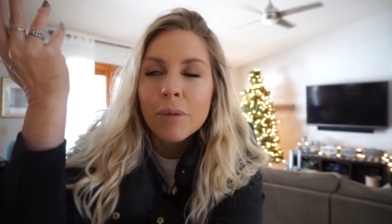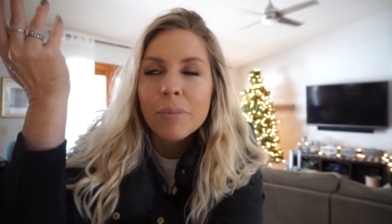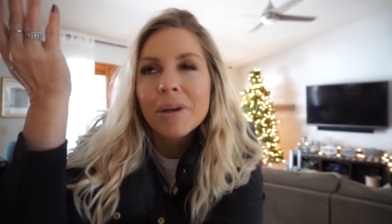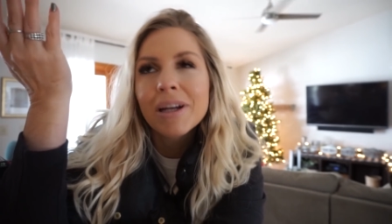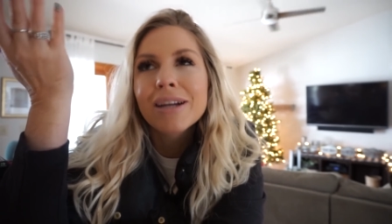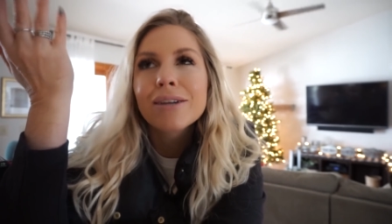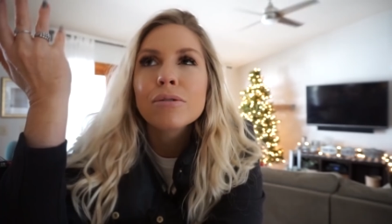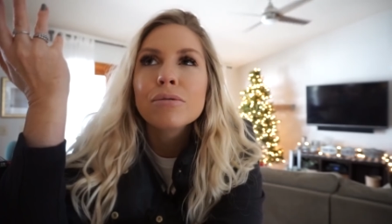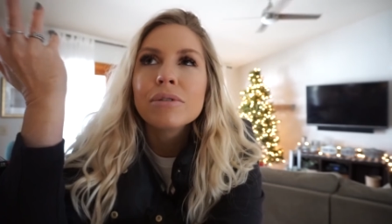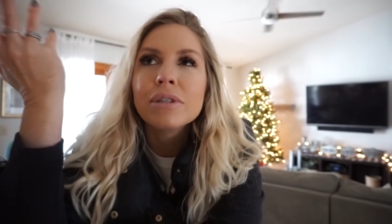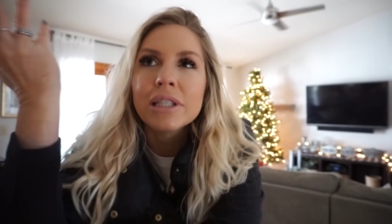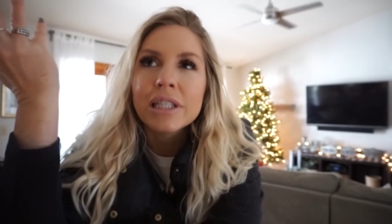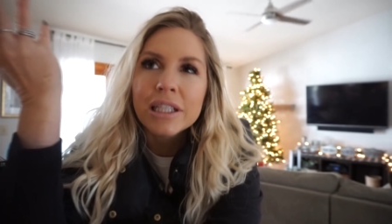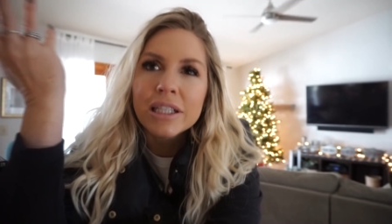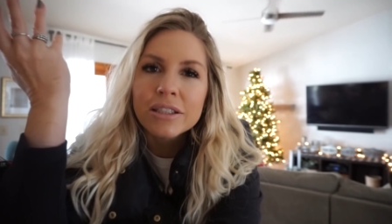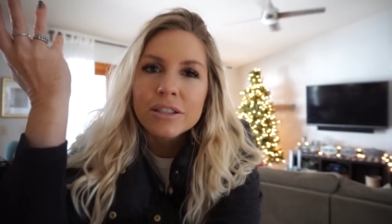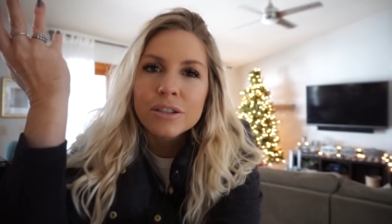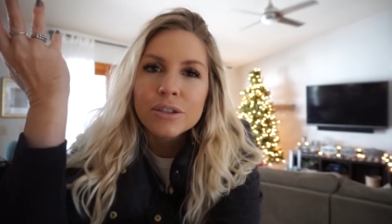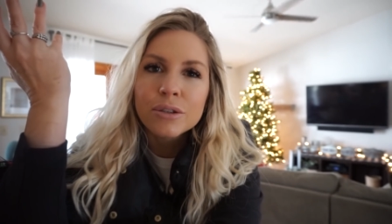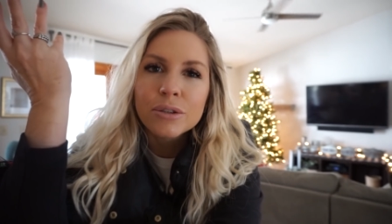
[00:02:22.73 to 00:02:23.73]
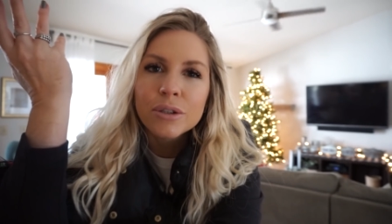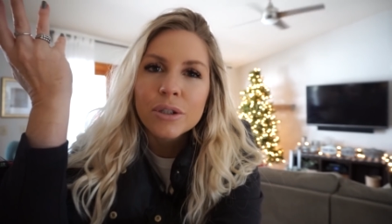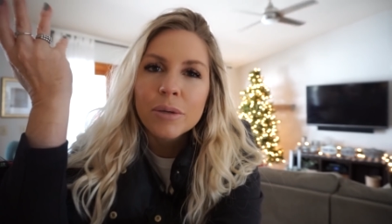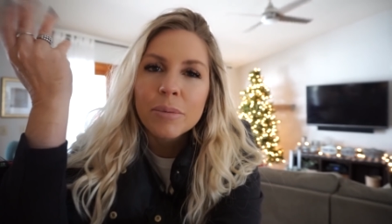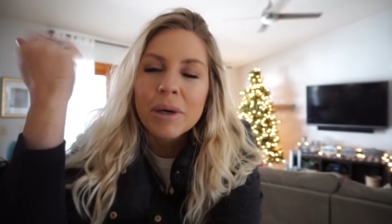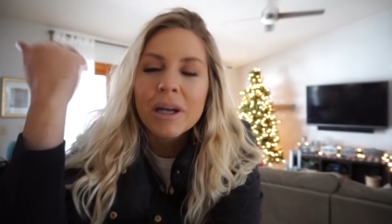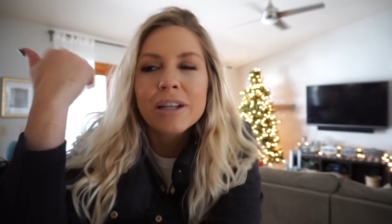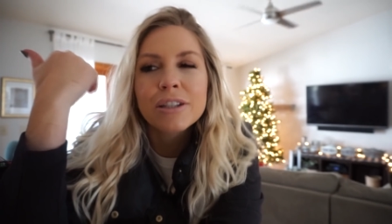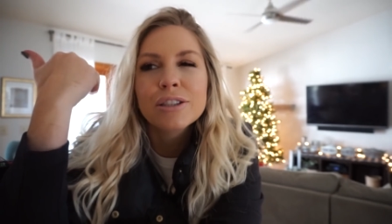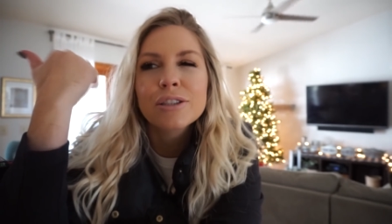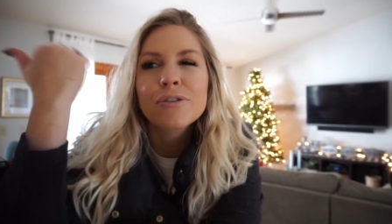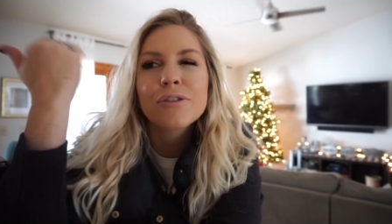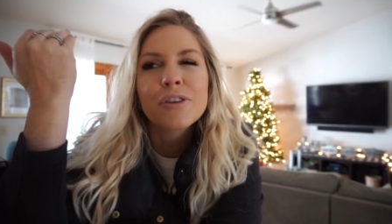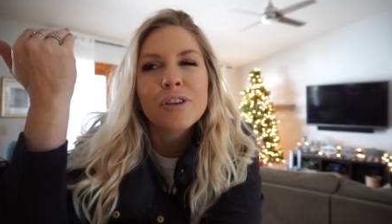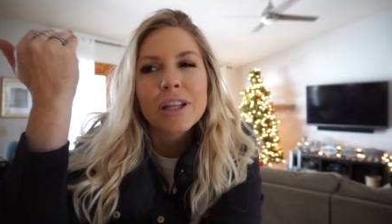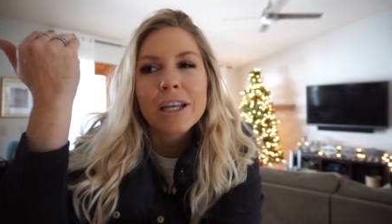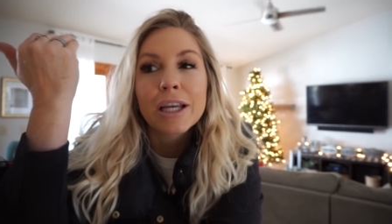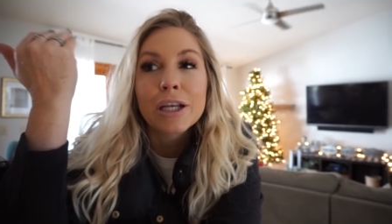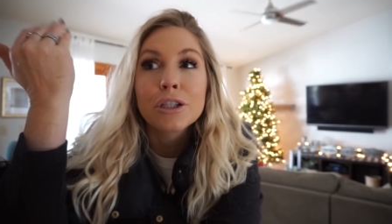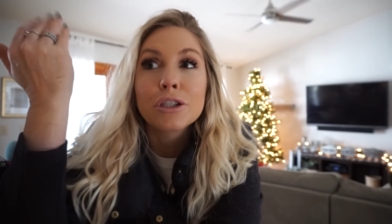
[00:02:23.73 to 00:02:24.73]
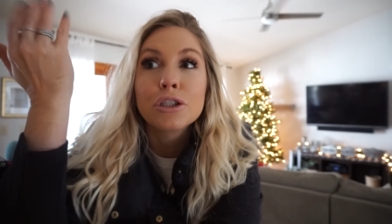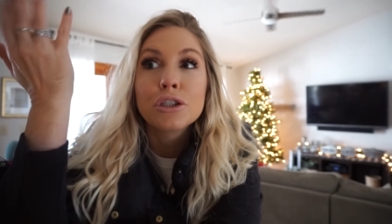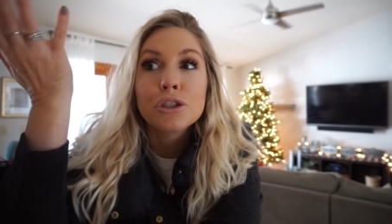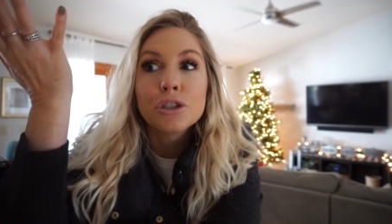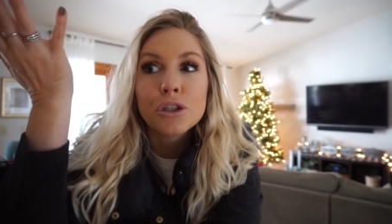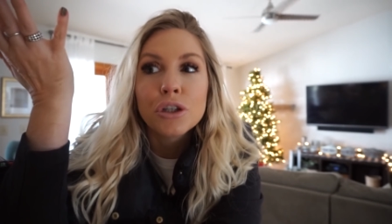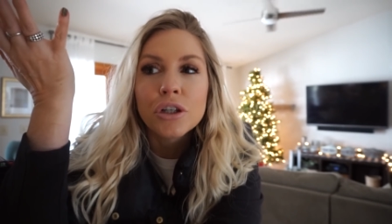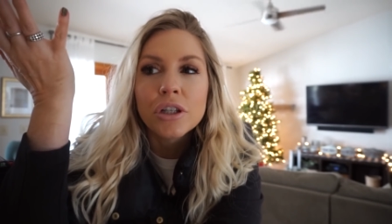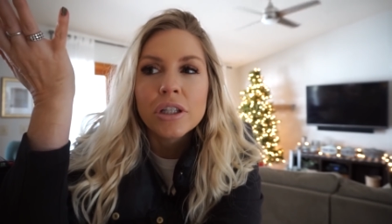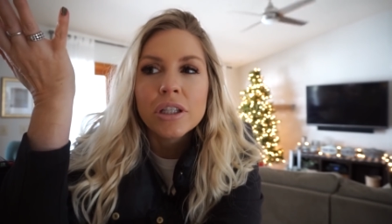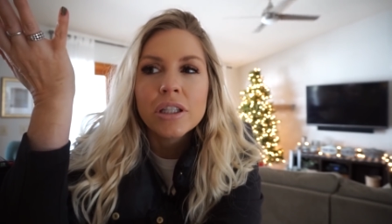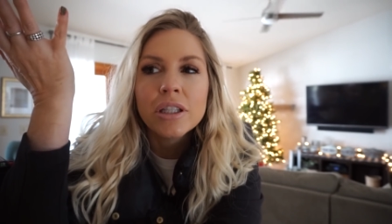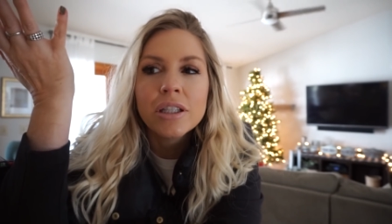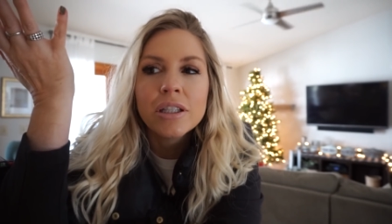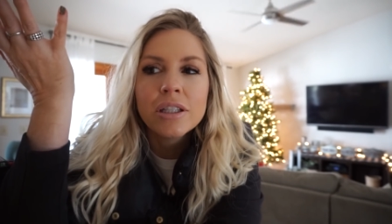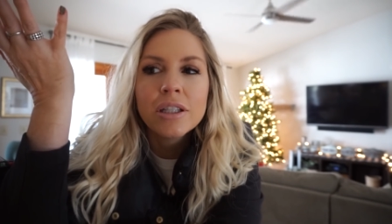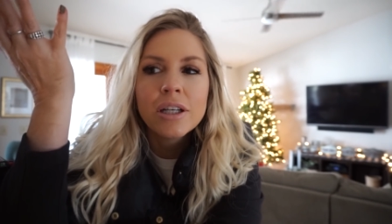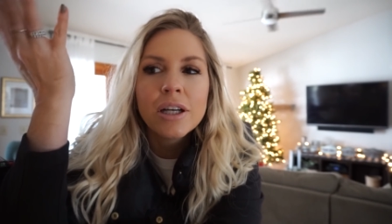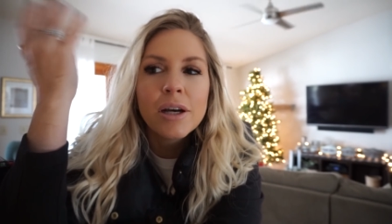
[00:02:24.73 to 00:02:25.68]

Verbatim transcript: I mean, I don't need to do it, but I just feel like I should.